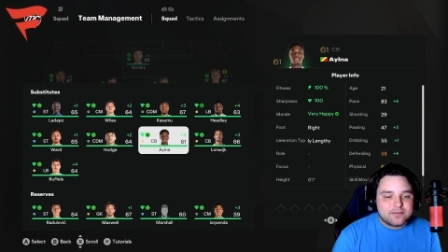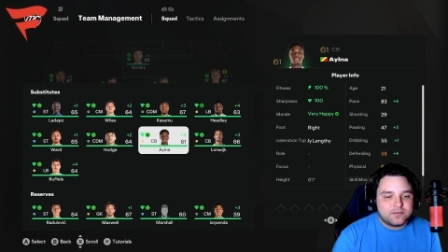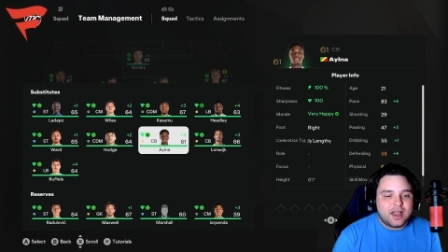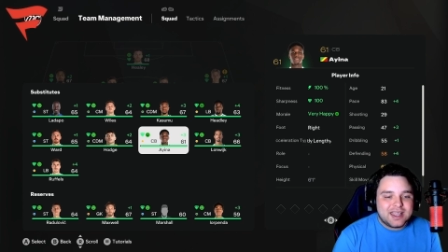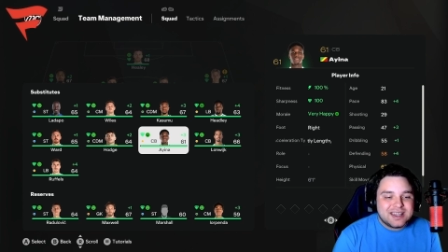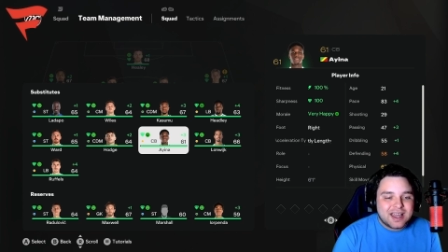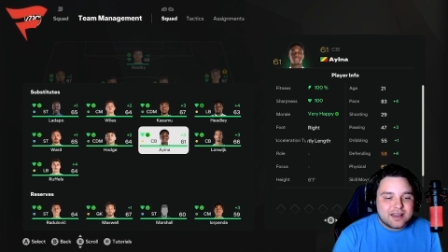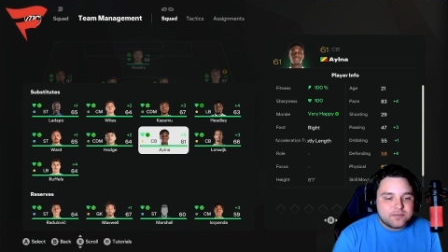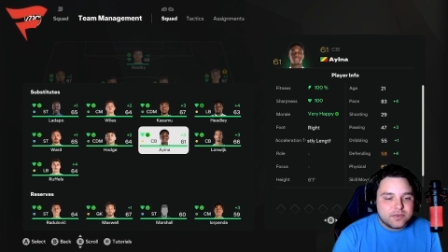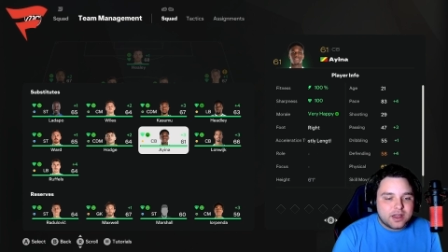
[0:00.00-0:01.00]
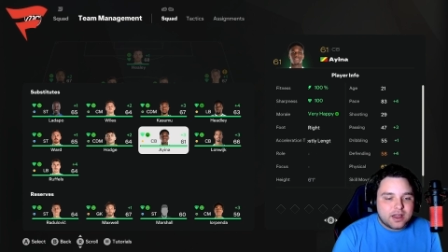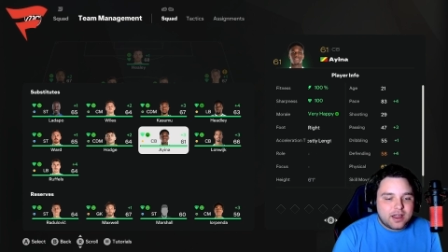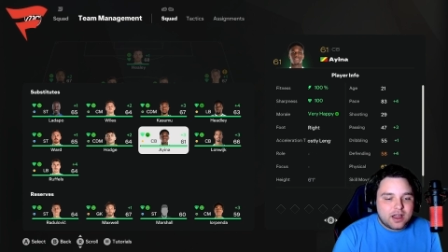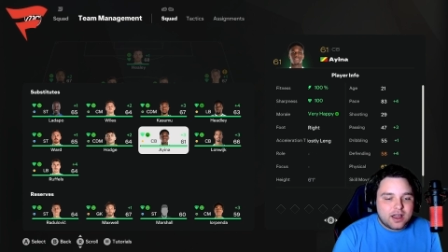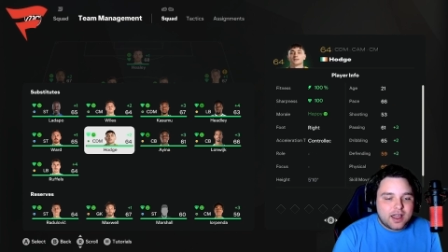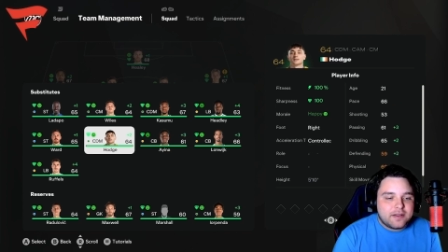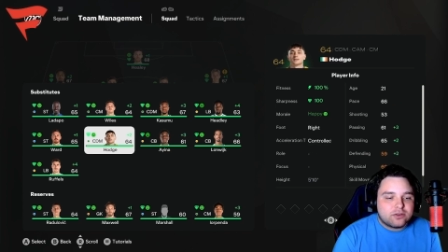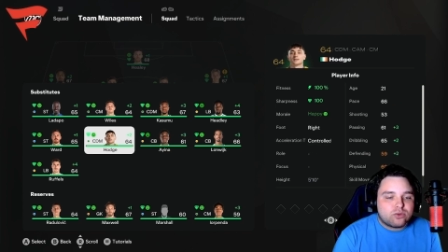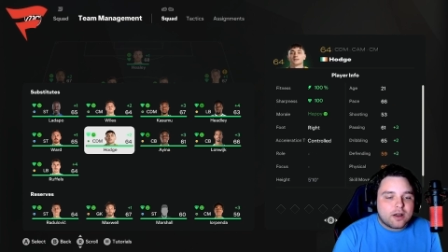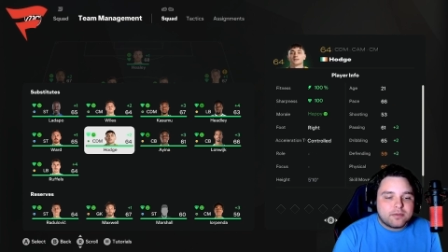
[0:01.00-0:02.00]
And
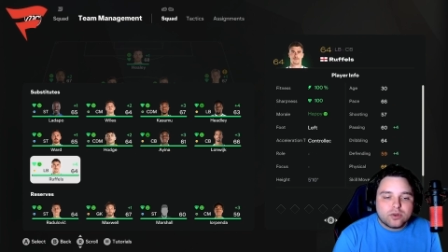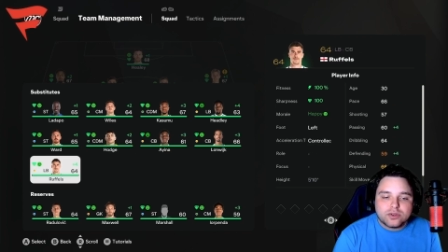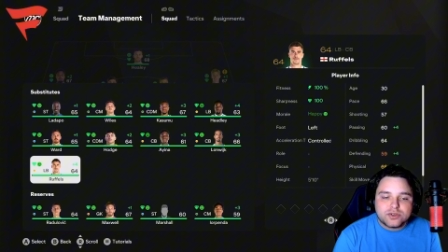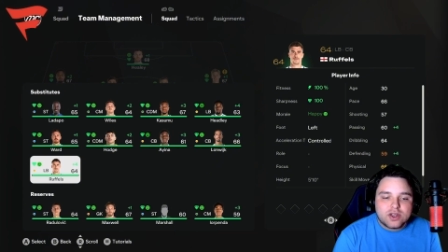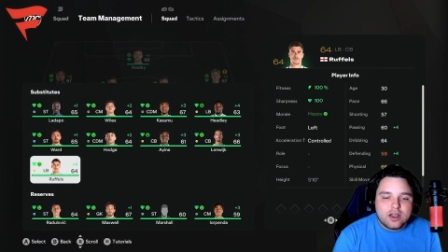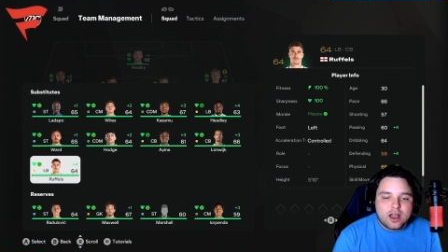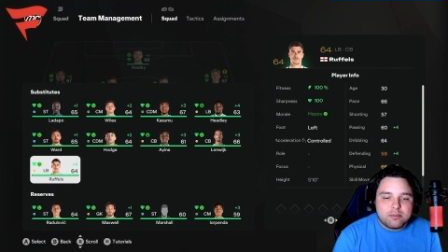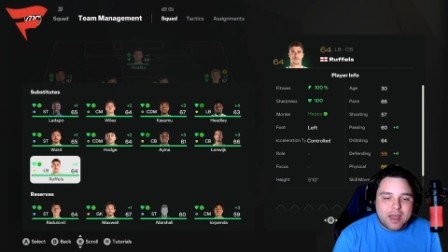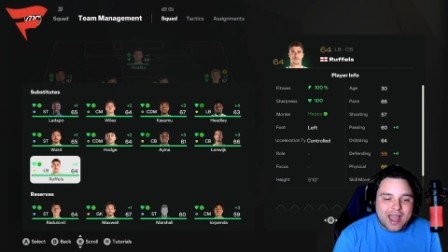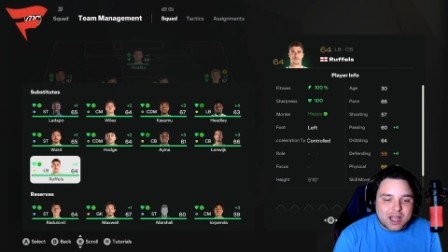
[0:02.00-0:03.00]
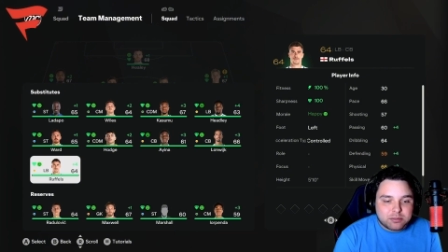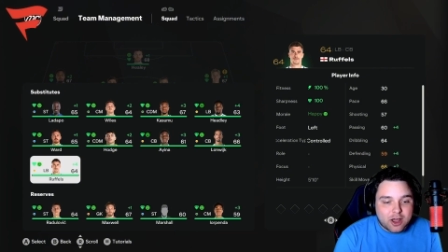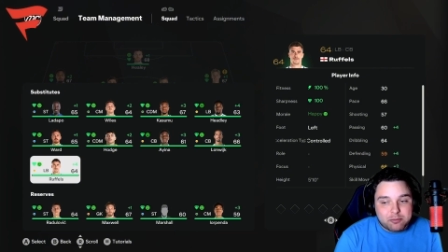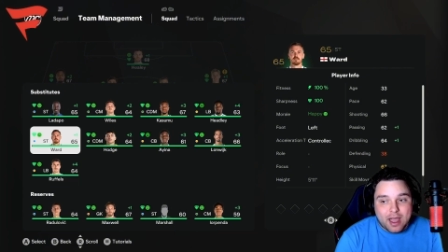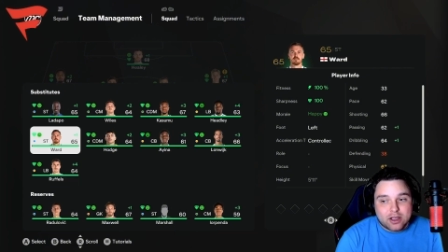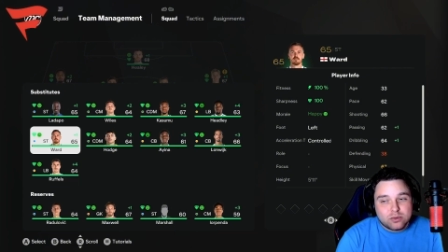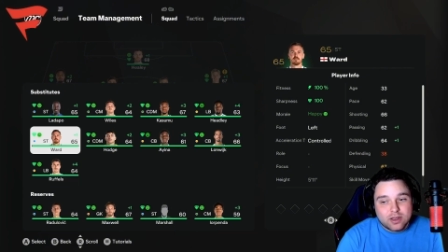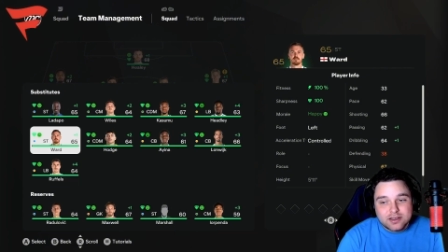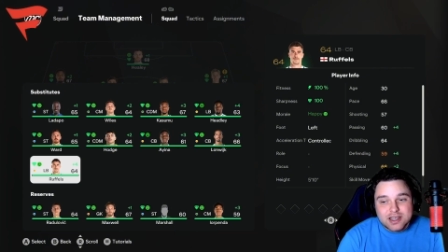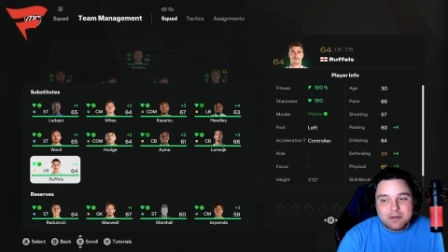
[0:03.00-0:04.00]
then Ruffles, a backup left back who
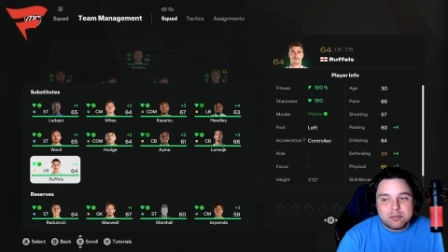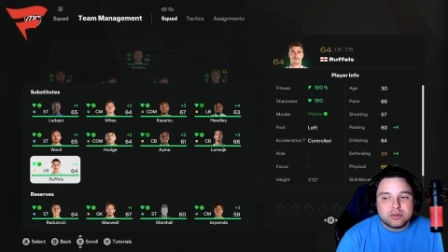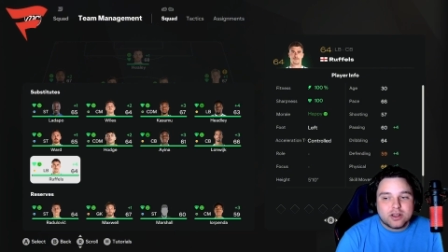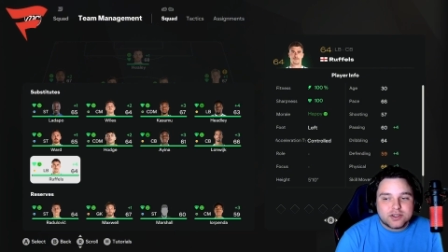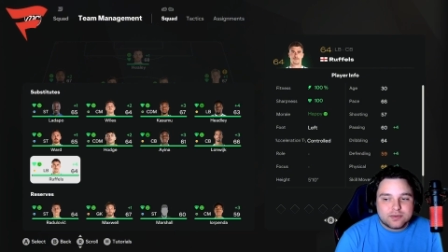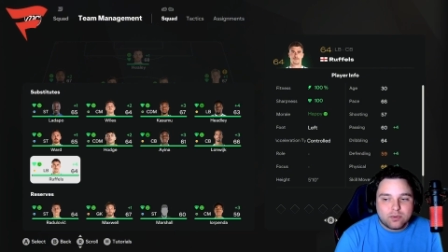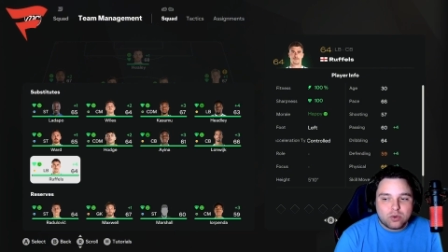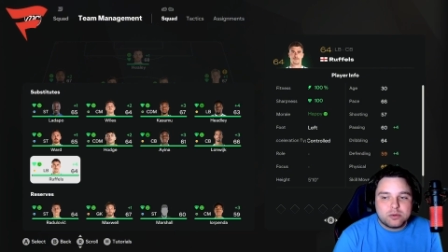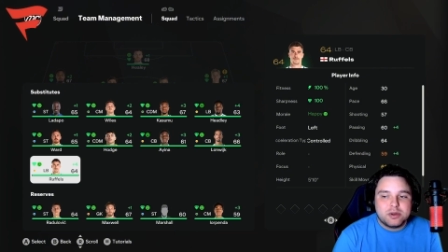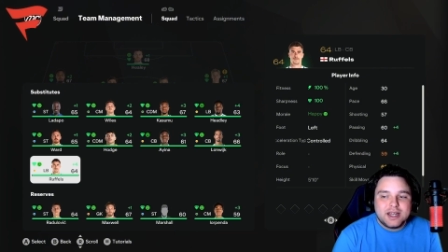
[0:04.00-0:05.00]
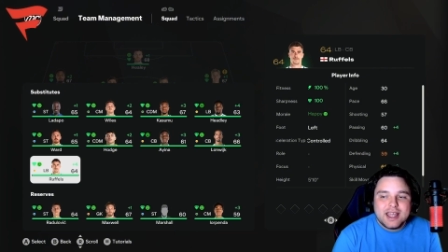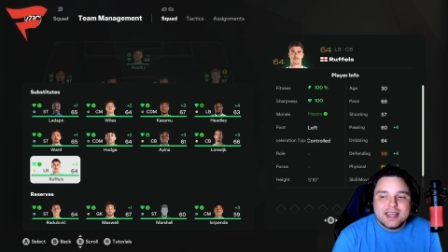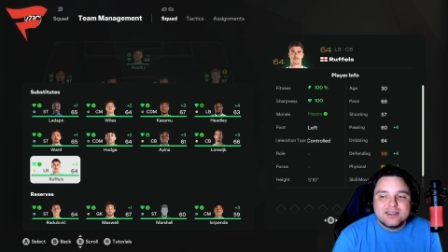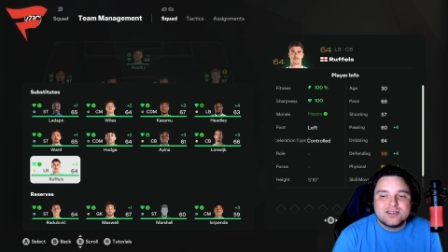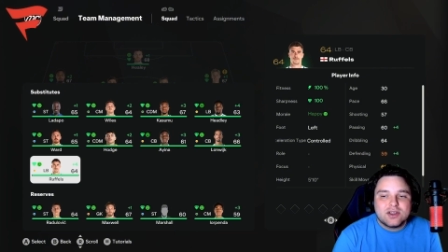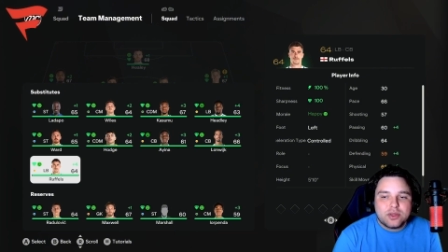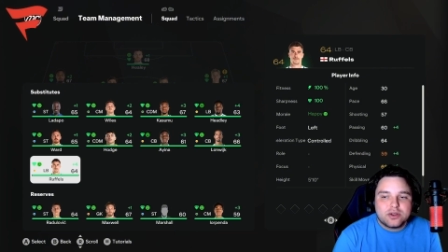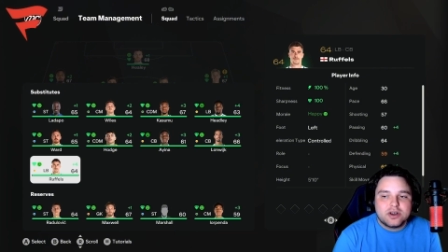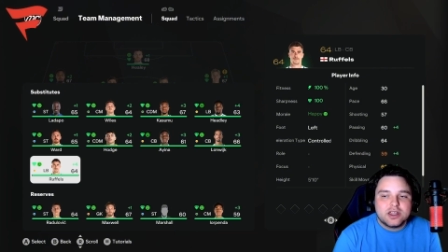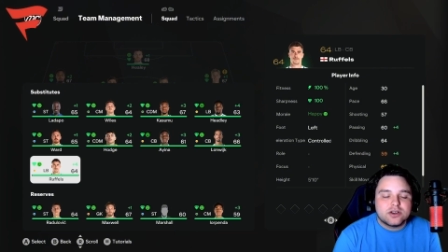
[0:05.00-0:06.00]
does have a +4 but is
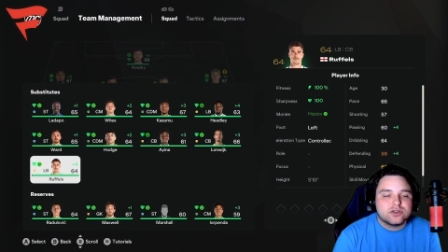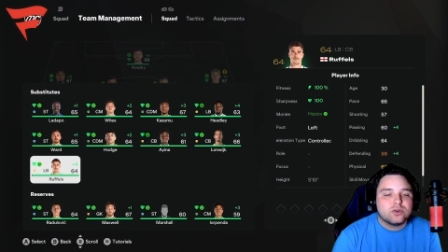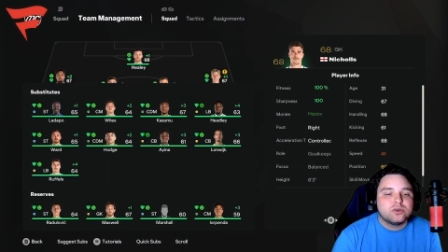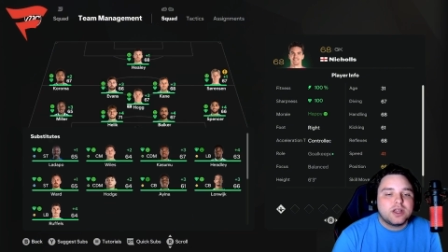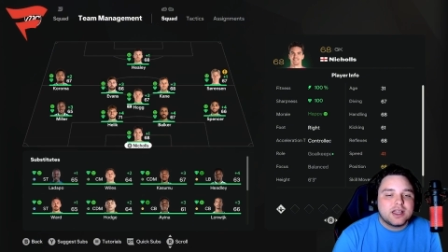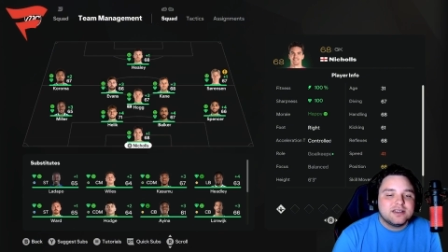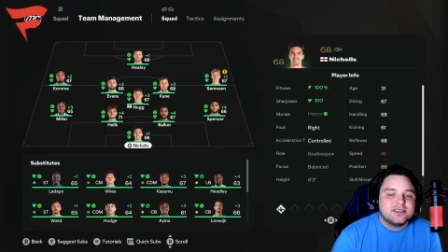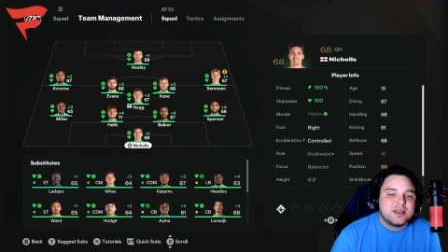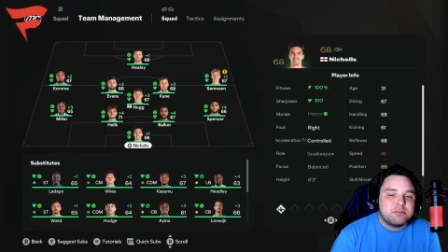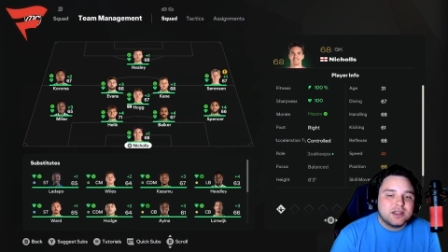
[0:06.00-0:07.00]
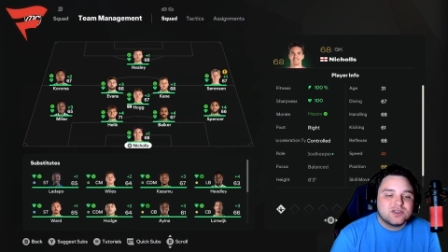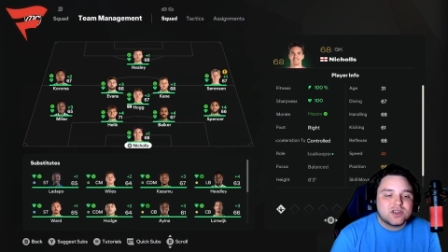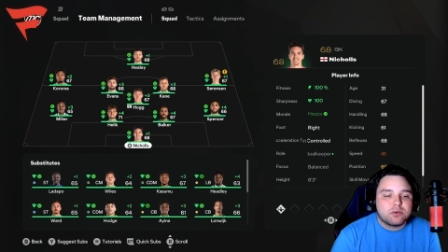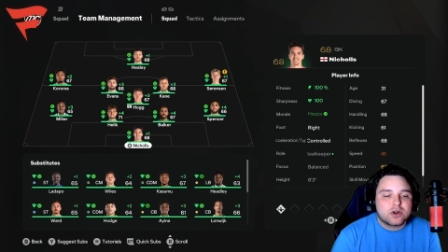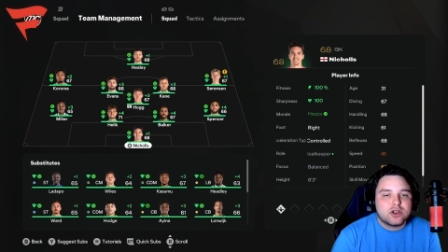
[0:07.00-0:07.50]
30 years old and is a bit slower.